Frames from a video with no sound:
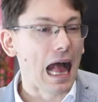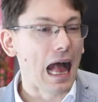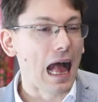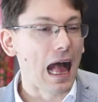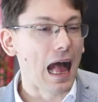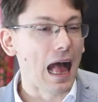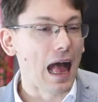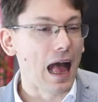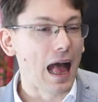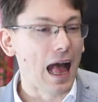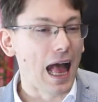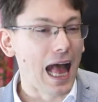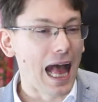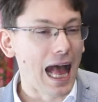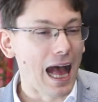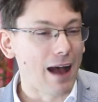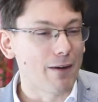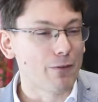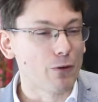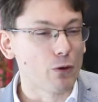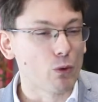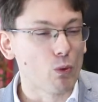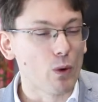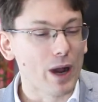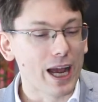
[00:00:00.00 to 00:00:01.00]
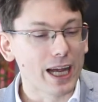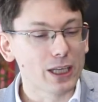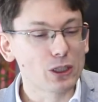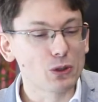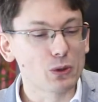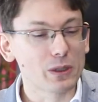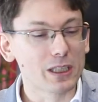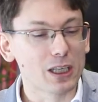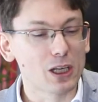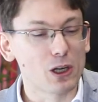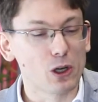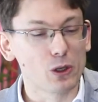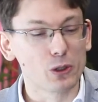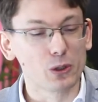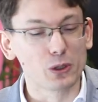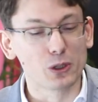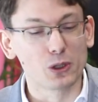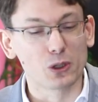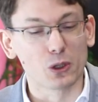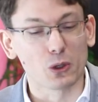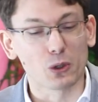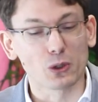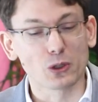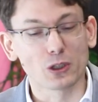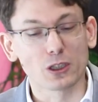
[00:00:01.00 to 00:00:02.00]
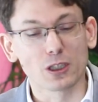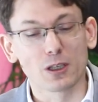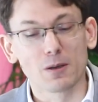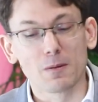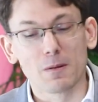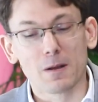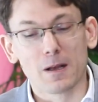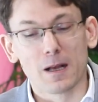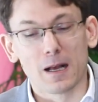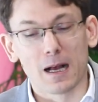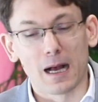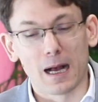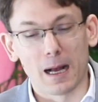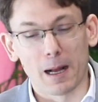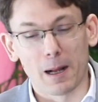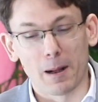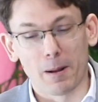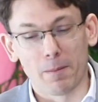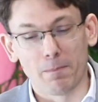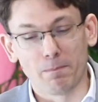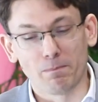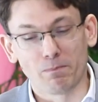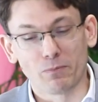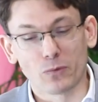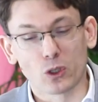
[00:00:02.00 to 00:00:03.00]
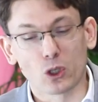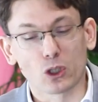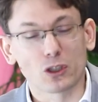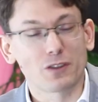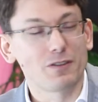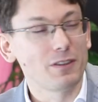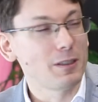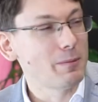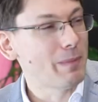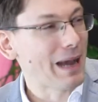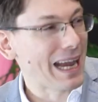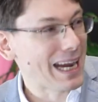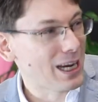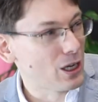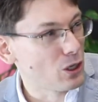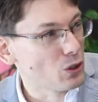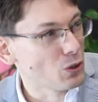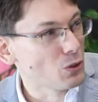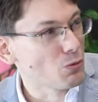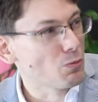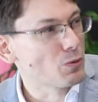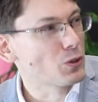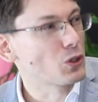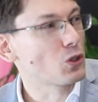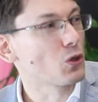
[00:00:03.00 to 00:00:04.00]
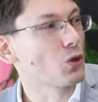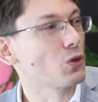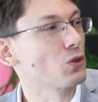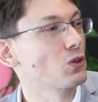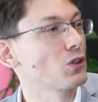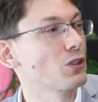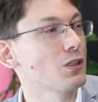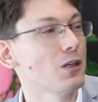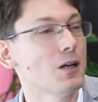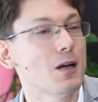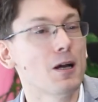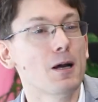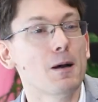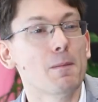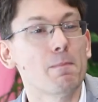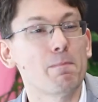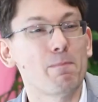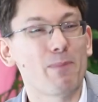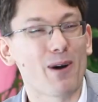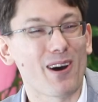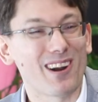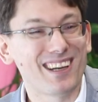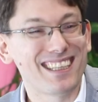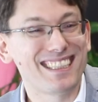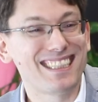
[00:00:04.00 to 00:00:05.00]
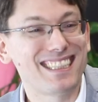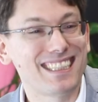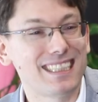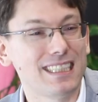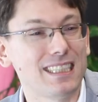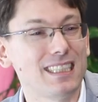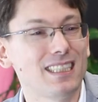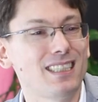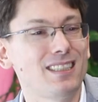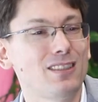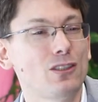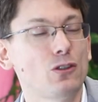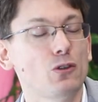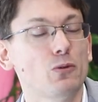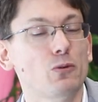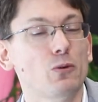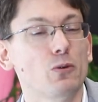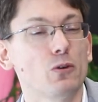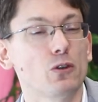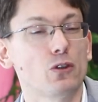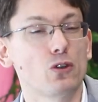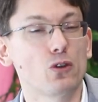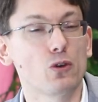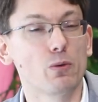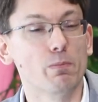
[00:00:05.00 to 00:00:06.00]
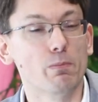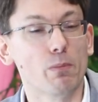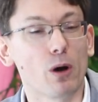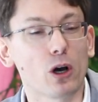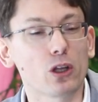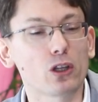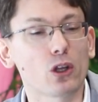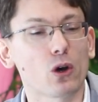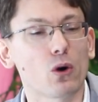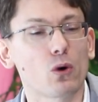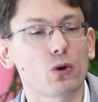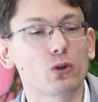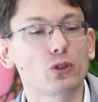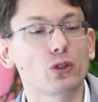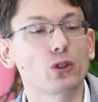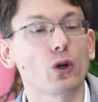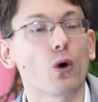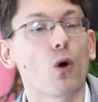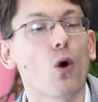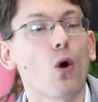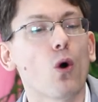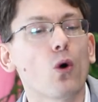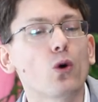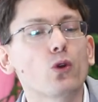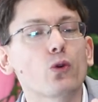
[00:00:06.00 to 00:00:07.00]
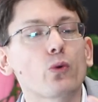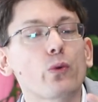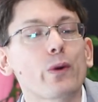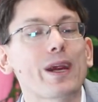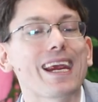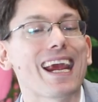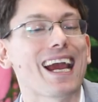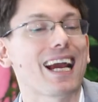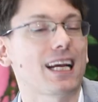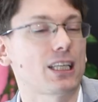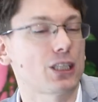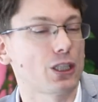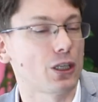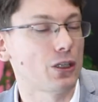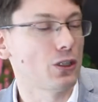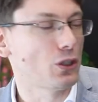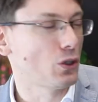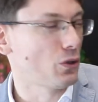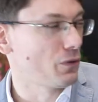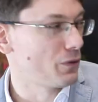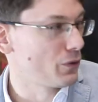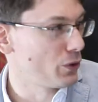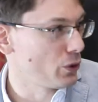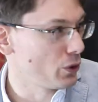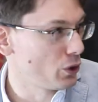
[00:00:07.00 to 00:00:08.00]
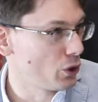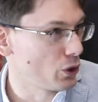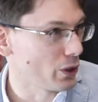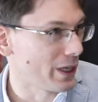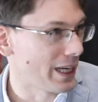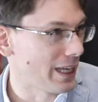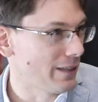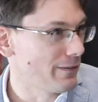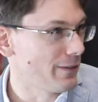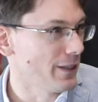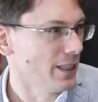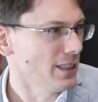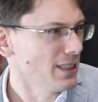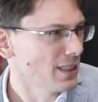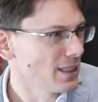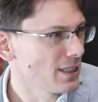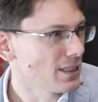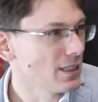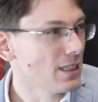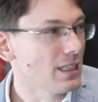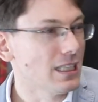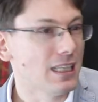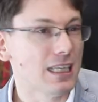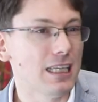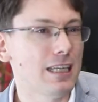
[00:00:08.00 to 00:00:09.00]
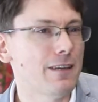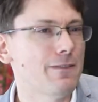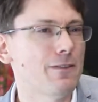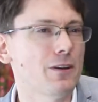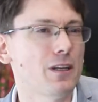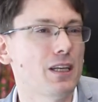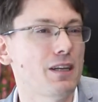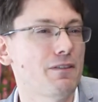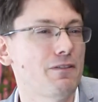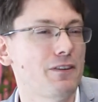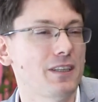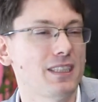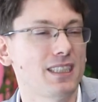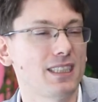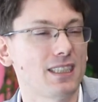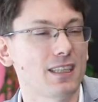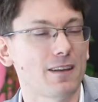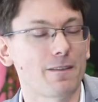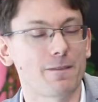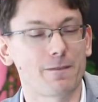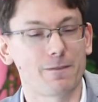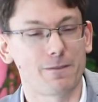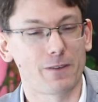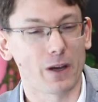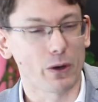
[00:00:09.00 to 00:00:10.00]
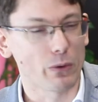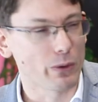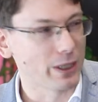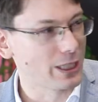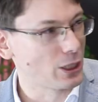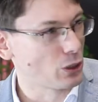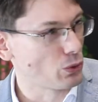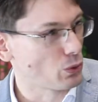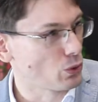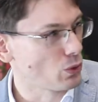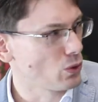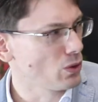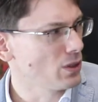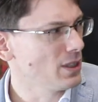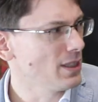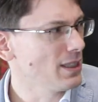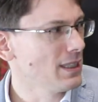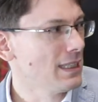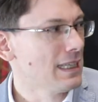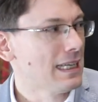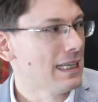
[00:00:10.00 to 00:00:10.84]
have a way to include those feedback loops, those policies to model your own reaction to future events, even if it's very crude.